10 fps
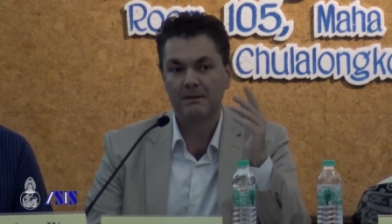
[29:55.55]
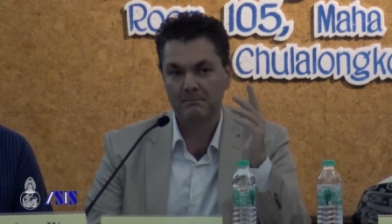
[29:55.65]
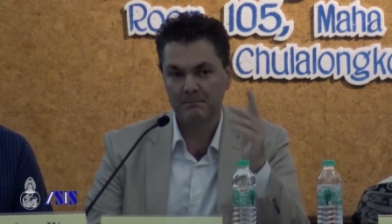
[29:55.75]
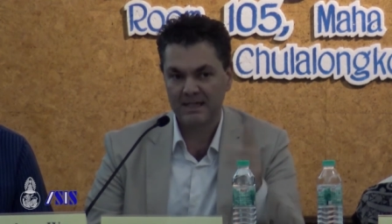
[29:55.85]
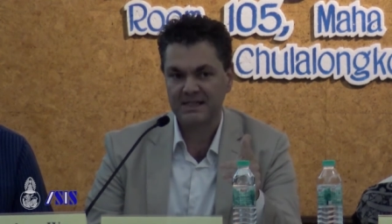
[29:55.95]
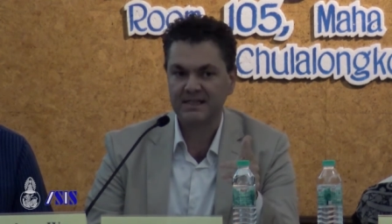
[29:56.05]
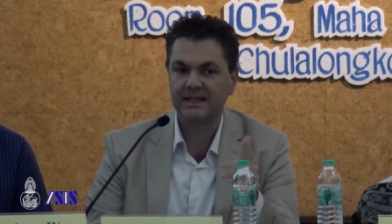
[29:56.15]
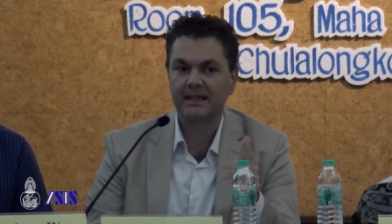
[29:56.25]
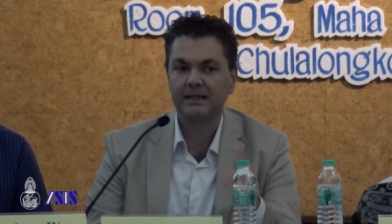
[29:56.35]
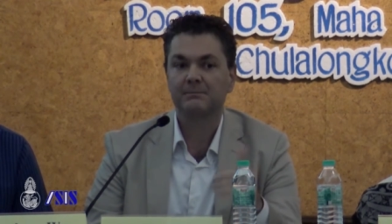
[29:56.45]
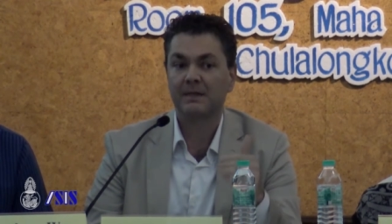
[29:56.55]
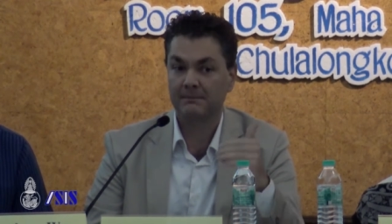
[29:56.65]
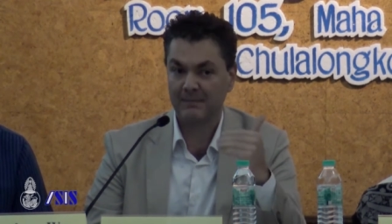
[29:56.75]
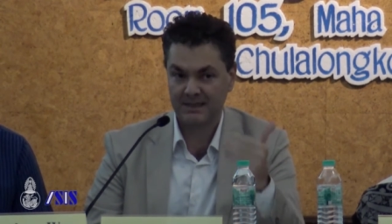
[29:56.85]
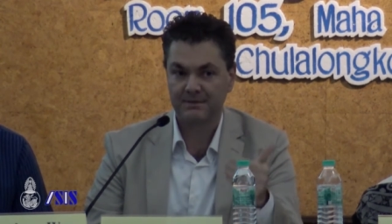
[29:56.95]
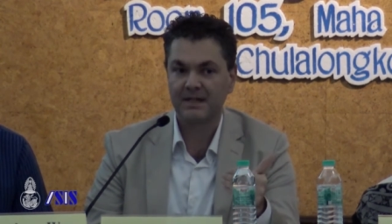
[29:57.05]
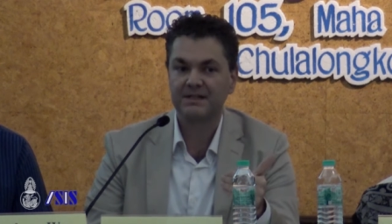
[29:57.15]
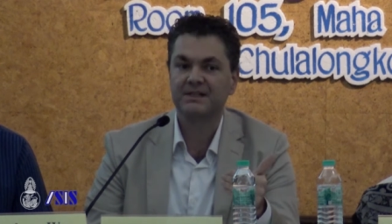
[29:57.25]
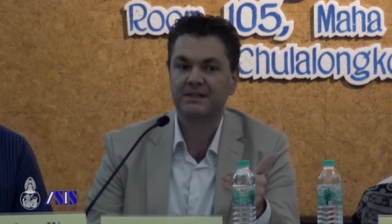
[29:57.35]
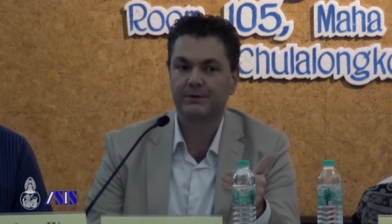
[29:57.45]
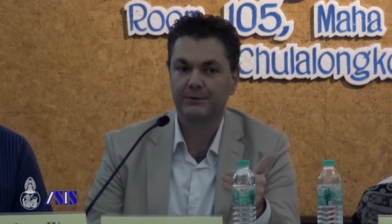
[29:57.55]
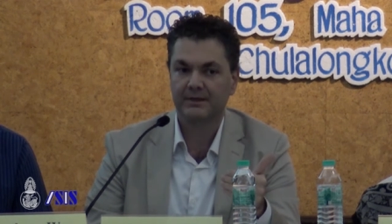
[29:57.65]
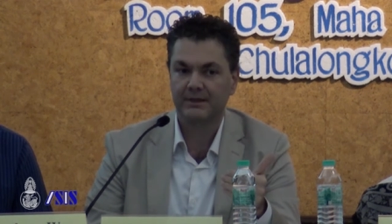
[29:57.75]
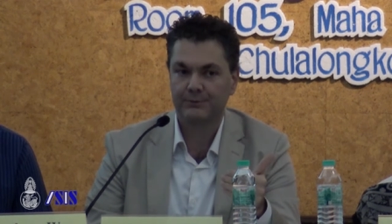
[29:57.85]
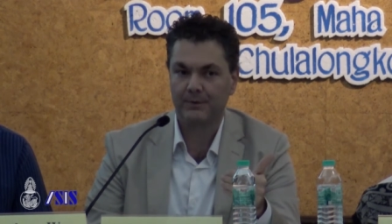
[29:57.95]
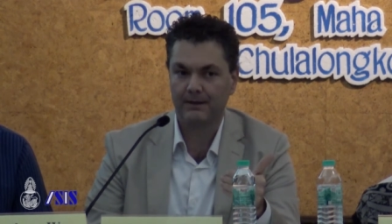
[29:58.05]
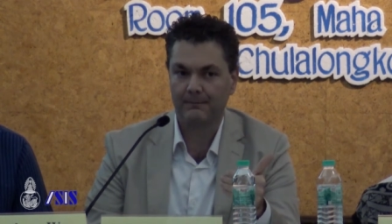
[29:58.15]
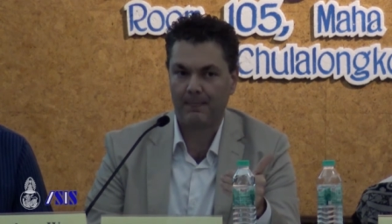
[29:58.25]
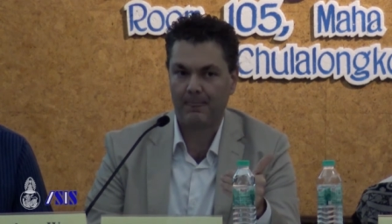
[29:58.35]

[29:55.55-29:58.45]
Mixed signaling may maximize insecurity as well.